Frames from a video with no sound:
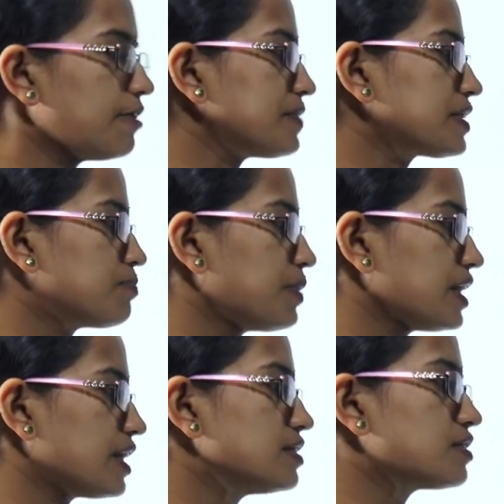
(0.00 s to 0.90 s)
of
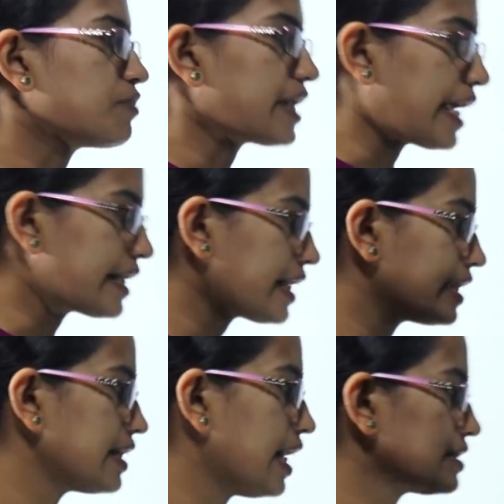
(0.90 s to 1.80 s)
experience, variety
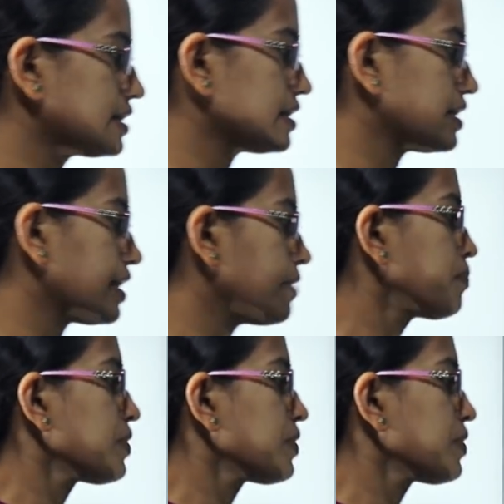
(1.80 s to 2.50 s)
and elasticity,